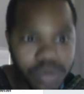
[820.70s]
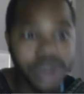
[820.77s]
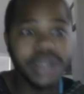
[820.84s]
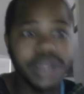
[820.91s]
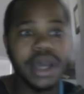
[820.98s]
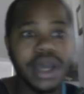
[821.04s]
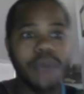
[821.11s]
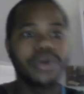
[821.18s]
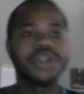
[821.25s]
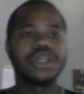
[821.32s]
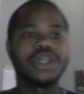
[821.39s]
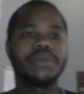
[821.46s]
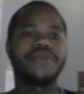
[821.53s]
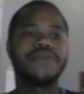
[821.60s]
Really, I want
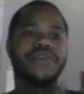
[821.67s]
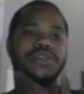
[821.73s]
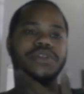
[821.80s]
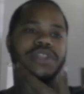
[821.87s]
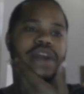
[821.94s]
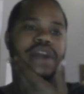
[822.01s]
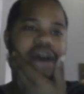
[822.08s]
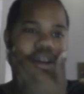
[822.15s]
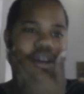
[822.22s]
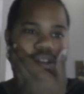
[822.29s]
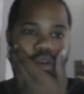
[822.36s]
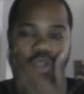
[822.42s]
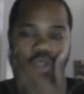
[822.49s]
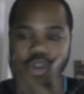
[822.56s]
to jump to verse 9
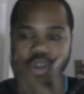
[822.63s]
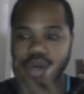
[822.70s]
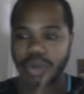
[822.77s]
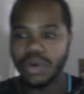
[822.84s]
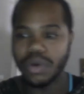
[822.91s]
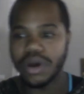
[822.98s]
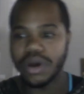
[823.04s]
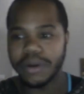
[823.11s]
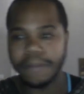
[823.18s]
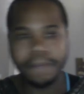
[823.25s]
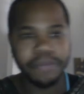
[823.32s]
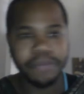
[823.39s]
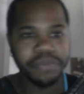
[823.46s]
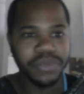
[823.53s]
in Luke 21.
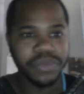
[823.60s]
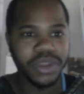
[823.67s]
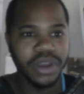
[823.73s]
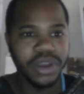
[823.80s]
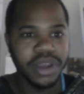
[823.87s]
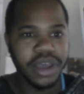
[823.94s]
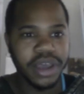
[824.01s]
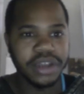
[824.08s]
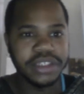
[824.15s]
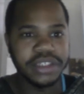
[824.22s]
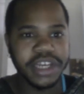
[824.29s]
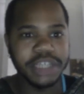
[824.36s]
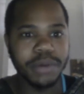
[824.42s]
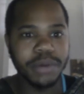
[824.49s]
And it
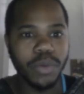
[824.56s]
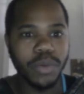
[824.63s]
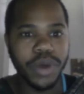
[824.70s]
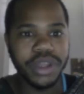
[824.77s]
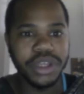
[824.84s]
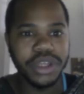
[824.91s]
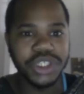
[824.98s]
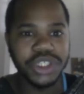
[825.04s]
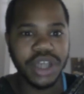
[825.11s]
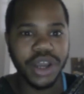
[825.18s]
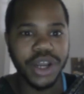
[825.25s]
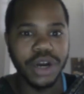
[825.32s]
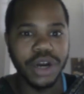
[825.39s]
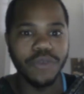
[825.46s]
says, but when ye
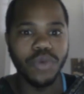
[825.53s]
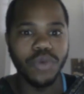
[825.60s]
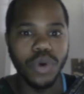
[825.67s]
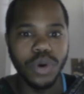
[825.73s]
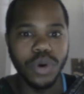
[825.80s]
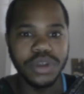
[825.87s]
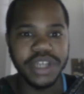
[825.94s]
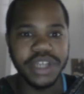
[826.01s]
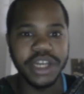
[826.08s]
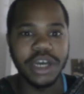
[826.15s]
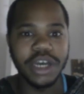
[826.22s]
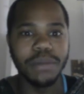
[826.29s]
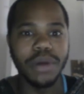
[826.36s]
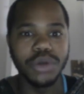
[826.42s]
shall hear of wars
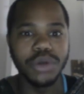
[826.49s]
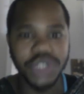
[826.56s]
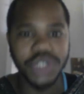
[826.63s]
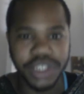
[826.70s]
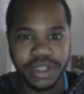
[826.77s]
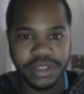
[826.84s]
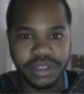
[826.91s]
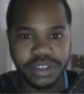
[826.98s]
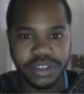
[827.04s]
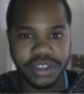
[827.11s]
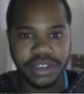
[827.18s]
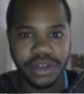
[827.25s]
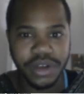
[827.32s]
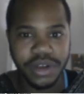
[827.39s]
and
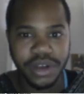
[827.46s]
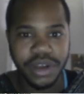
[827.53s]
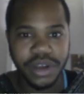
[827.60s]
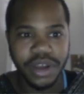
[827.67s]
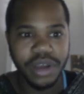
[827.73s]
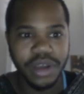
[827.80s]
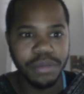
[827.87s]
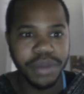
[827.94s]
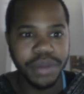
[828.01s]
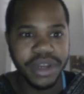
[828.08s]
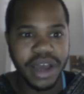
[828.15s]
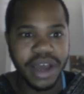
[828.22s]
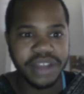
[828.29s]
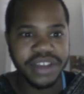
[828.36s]
commotions,
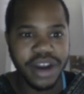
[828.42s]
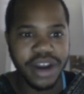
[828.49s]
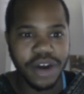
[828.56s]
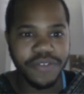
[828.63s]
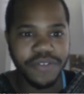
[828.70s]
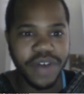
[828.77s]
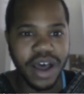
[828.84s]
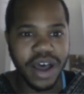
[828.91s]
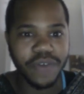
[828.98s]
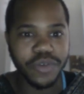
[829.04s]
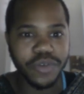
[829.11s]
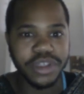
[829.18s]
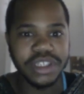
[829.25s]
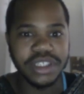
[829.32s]
be not
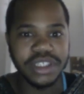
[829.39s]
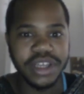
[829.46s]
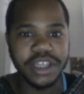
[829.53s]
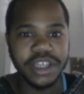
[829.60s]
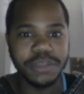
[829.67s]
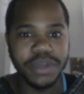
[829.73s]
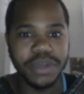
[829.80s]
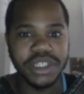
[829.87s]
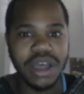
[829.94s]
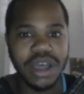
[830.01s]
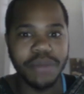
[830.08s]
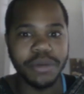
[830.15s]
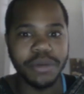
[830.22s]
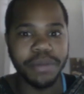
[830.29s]
terrified, for these things must
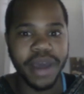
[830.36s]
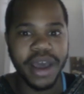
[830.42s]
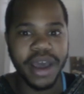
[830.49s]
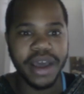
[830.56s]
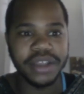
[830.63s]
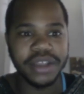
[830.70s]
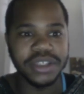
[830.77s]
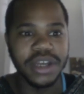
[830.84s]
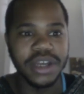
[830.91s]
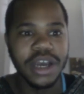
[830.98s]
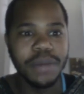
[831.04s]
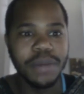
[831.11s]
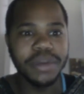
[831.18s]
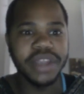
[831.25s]
come to pass,
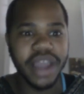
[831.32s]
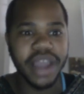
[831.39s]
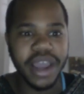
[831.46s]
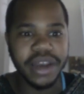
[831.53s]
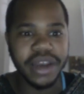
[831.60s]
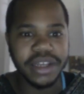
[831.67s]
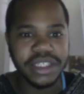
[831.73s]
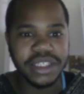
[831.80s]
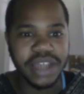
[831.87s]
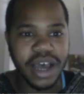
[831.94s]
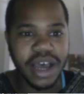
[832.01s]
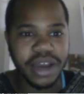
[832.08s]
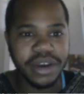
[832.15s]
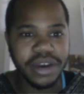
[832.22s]
but the end is
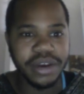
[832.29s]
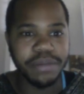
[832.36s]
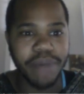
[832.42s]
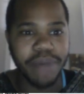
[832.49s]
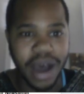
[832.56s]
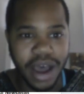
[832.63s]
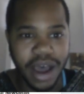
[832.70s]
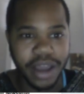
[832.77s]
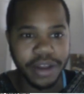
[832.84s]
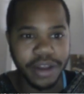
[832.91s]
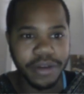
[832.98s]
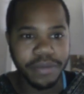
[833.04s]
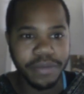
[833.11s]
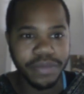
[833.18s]
not by
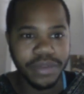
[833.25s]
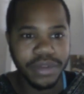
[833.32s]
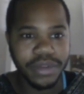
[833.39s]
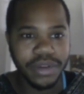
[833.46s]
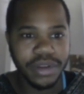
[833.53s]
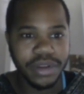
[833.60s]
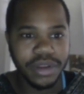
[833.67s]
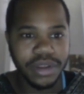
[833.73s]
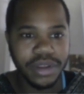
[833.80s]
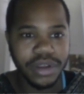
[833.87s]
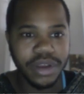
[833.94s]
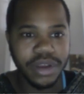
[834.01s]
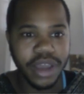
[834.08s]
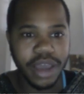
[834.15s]

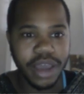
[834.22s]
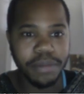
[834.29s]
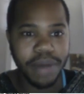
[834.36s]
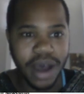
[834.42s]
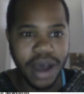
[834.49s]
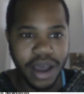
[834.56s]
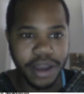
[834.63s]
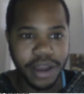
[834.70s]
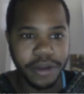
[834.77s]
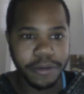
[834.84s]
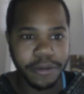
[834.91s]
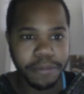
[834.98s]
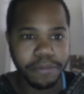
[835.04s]
and by.